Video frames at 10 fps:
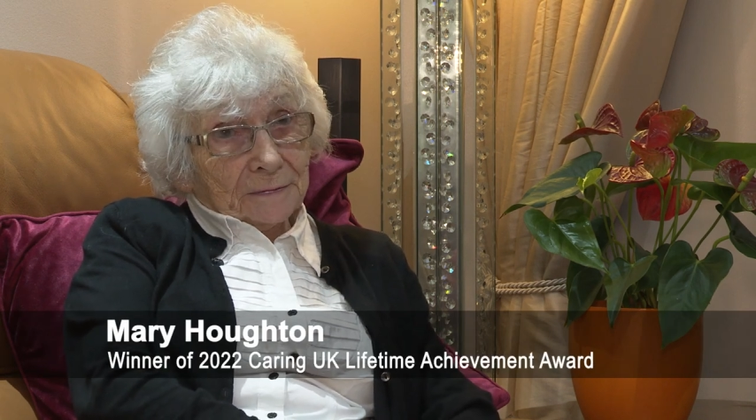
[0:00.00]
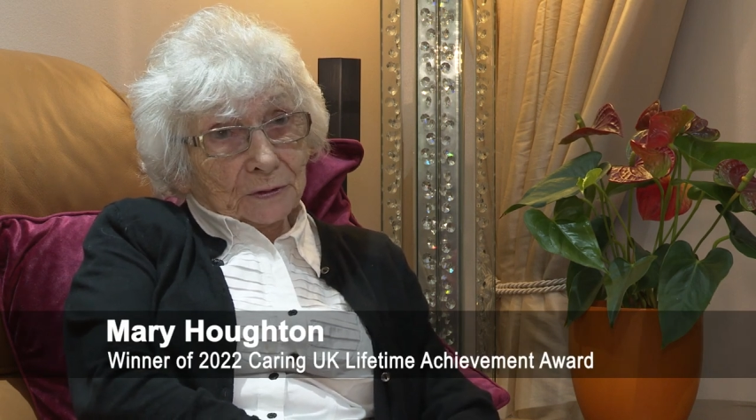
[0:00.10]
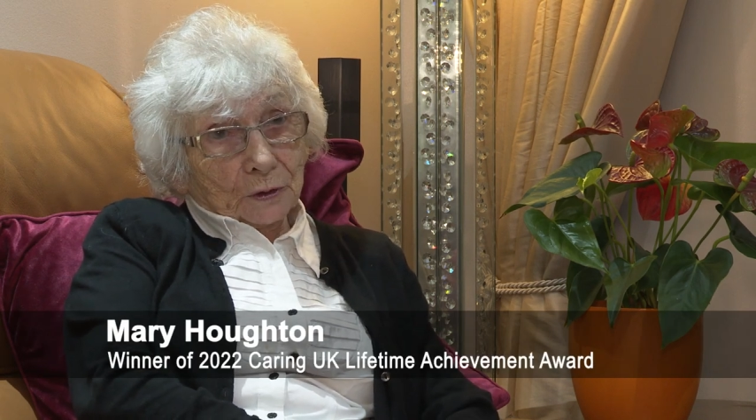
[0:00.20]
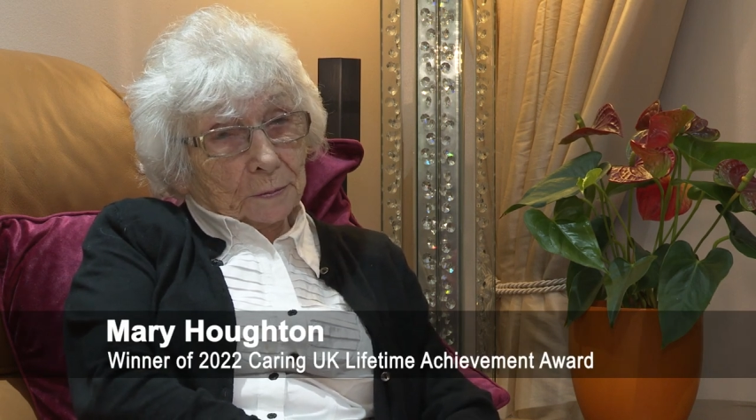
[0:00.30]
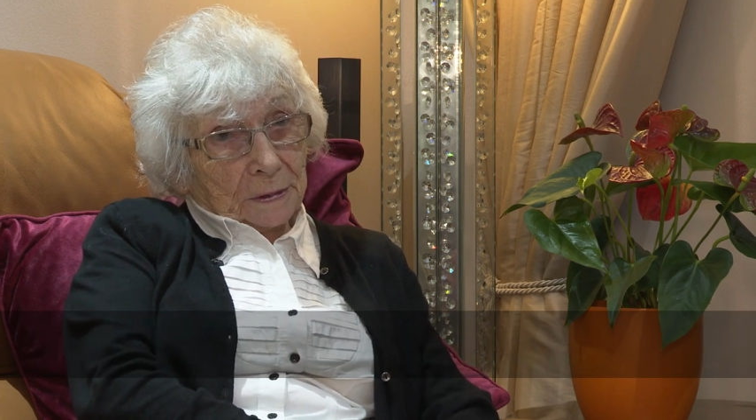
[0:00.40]

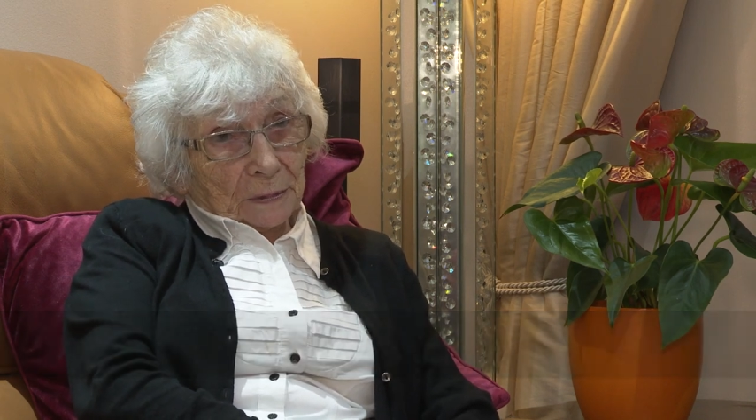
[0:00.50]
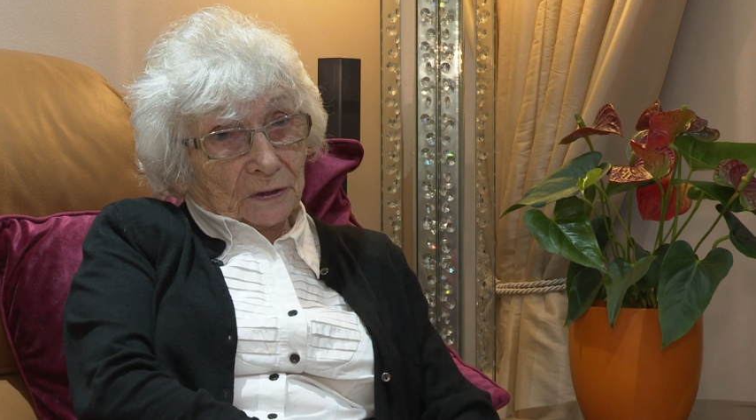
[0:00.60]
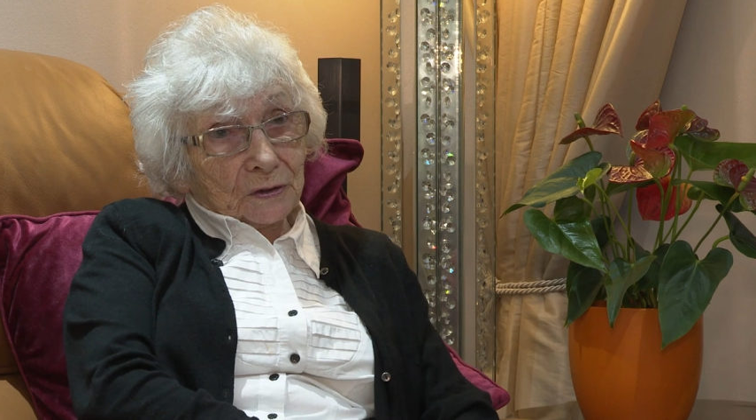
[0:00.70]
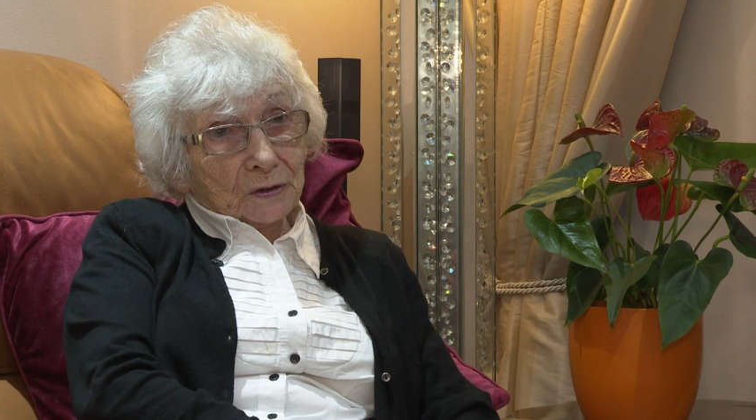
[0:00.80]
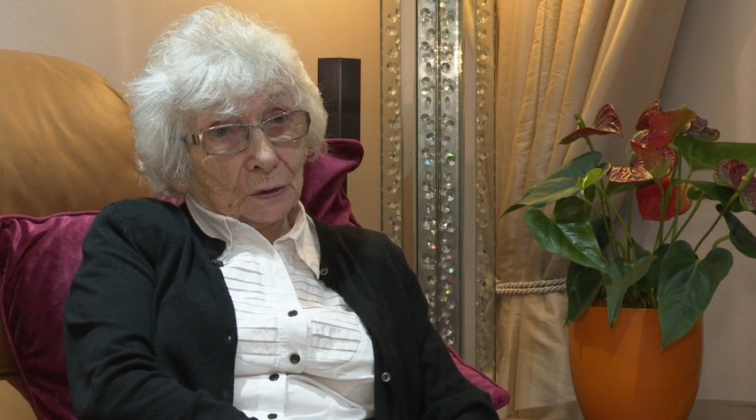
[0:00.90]
So my
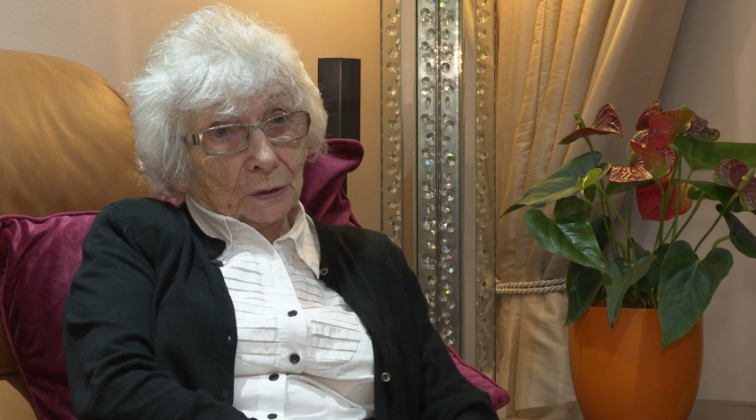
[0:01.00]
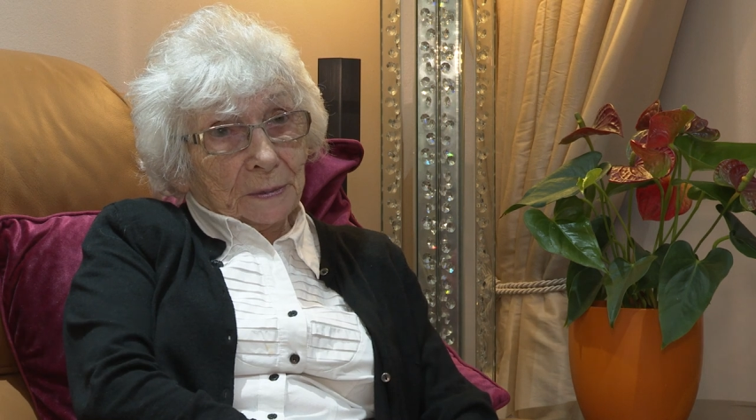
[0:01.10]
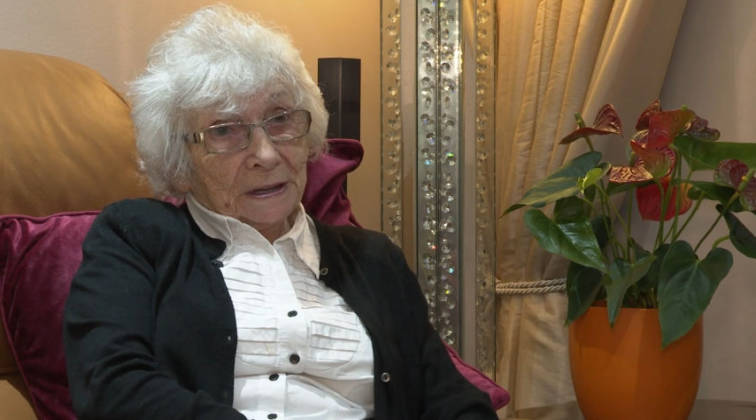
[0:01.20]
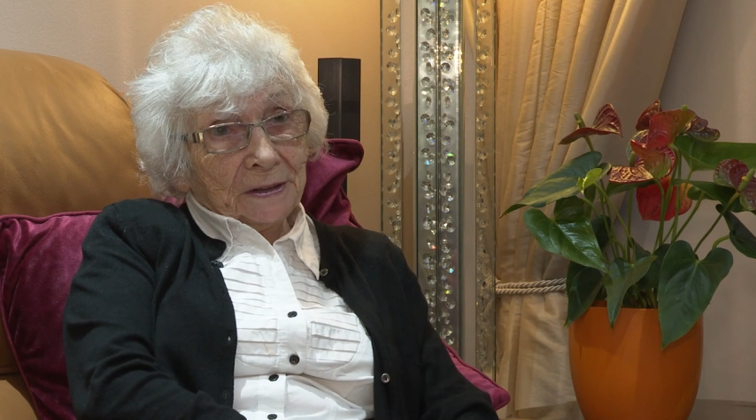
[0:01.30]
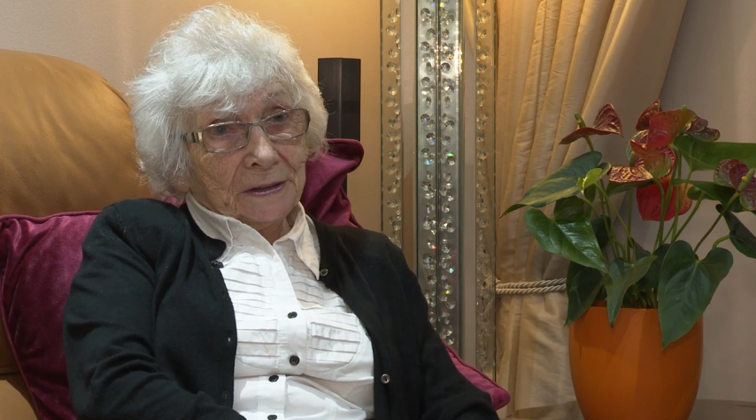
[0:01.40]
mother told
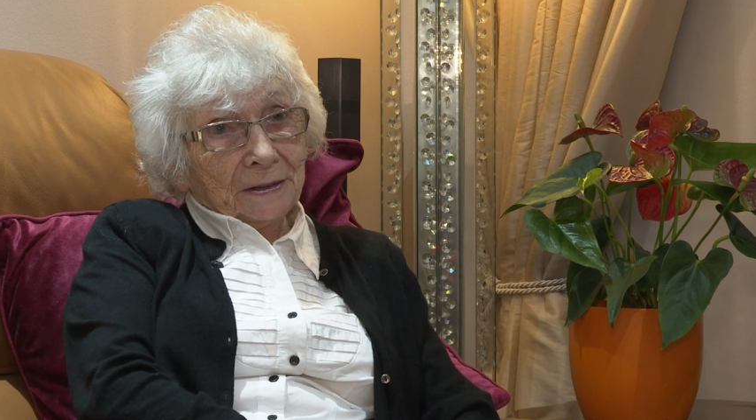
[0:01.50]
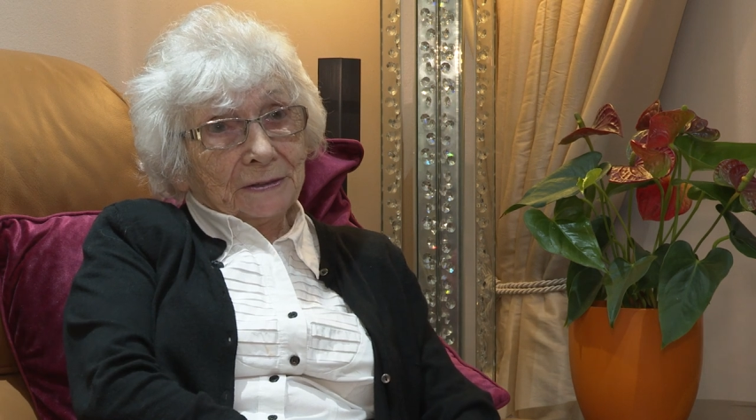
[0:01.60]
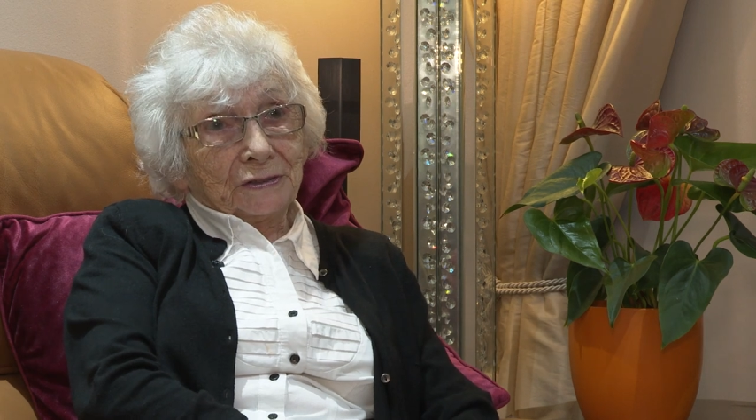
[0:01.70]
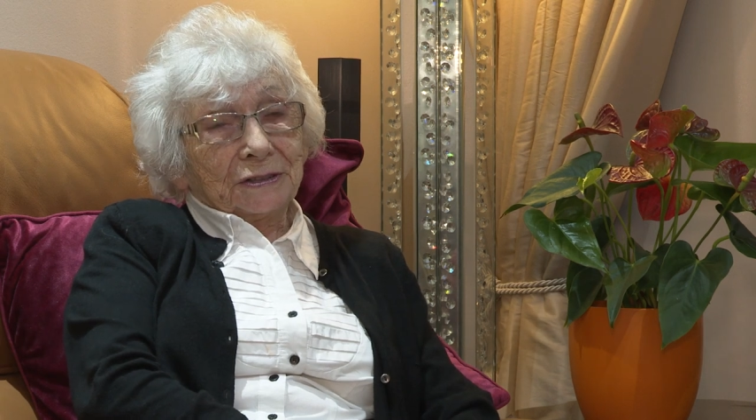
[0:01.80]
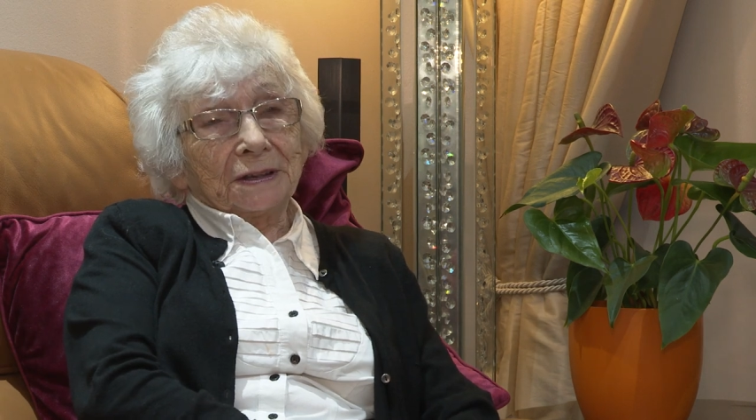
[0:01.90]
me,
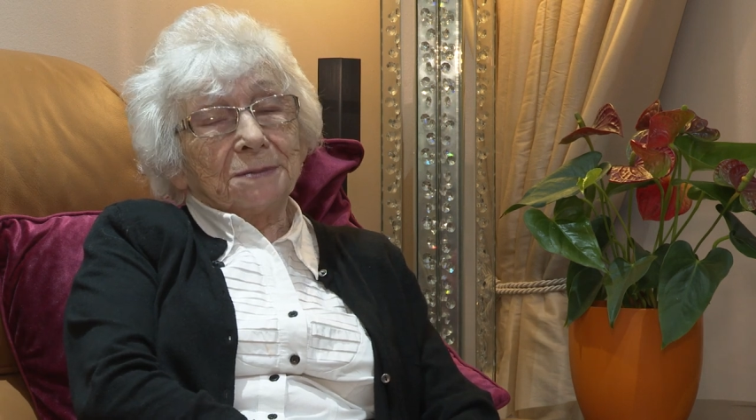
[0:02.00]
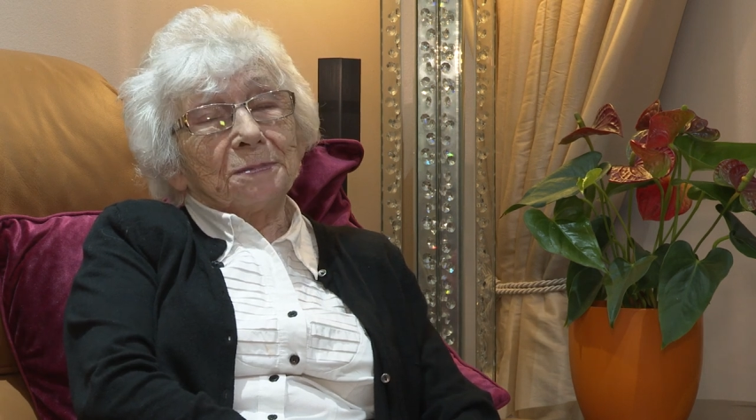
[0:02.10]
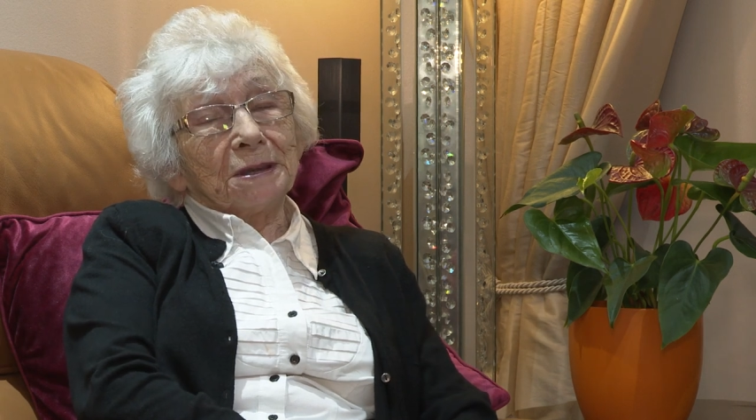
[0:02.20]
she sent